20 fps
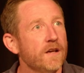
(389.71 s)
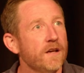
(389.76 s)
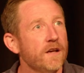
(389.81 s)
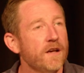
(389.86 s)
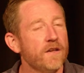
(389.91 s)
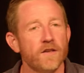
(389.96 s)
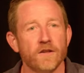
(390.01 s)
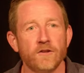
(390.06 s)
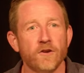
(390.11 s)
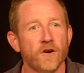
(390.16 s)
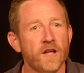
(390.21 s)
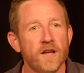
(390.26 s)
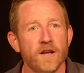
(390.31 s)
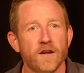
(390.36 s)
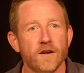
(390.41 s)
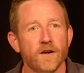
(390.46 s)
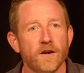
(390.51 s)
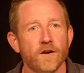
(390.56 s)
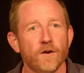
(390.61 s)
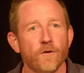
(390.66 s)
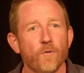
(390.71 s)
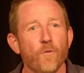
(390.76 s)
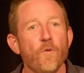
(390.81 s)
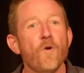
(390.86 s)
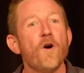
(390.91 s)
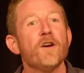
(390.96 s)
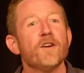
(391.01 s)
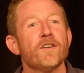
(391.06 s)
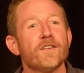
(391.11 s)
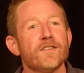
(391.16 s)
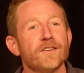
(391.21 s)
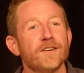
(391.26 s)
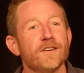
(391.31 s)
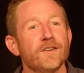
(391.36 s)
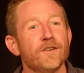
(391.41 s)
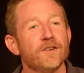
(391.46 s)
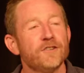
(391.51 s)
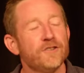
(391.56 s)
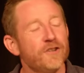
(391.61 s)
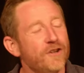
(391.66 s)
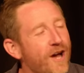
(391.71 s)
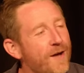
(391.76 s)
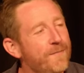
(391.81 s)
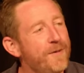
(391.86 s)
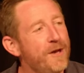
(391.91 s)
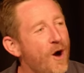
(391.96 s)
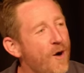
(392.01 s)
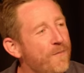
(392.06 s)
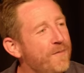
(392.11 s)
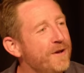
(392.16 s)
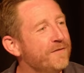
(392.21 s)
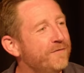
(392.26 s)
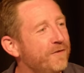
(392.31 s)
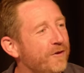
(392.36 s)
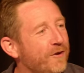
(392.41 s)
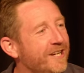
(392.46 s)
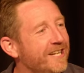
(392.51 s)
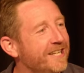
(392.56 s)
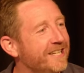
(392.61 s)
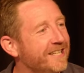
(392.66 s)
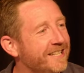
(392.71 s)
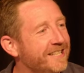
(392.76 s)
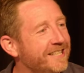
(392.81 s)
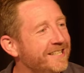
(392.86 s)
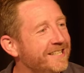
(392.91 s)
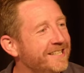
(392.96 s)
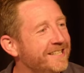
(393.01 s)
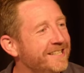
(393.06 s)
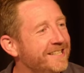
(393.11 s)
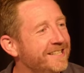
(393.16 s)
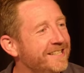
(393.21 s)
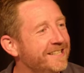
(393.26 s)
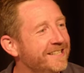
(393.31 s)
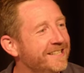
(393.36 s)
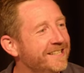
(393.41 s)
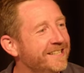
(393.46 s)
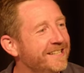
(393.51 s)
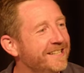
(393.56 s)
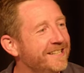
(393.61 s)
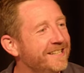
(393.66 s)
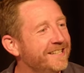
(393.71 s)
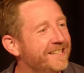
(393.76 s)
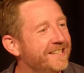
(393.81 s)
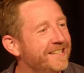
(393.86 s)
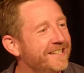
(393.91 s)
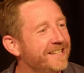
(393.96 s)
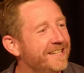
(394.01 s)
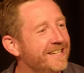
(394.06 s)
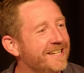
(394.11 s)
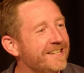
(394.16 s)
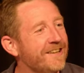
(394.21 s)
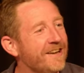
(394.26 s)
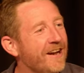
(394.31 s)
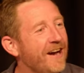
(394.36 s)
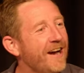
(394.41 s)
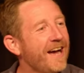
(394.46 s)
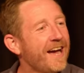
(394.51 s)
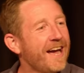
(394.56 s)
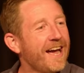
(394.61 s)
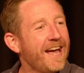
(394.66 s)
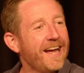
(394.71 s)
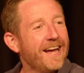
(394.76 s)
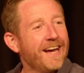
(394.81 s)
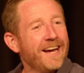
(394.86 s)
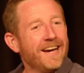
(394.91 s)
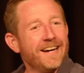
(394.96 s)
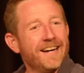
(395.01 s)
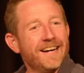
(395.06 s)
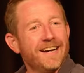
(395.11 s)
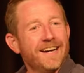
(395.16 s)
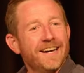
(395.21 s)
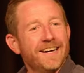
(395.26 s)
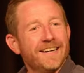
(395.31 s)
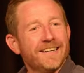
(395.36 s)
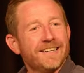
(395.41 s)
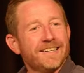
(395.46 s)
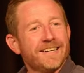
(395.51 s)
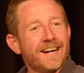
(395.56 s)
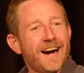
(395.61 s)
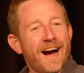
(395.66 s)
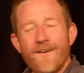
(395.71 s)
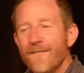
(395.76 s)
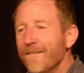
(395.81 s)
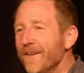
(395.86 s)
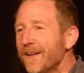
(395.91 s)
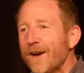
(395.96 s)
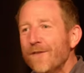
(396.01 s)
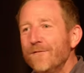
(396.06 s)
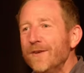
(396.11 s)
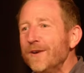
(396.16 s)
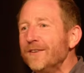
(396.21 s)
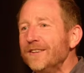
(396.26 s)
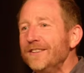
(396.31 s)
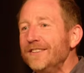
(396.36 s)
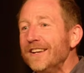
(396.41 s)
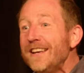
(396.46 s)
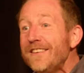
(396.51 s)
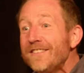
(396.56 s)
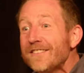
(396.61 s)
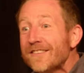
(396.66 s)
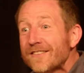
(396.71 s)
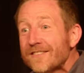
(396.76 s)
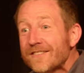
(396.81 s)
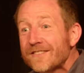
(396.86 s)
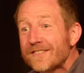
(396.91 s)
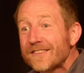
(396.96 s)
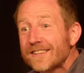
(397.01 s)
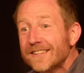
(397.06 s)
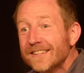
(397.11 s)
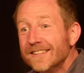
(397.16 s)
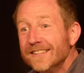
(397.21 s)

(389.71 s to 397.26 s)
He said, Donnie, what should I be hoping for here? I said, I want to go be with Jesus.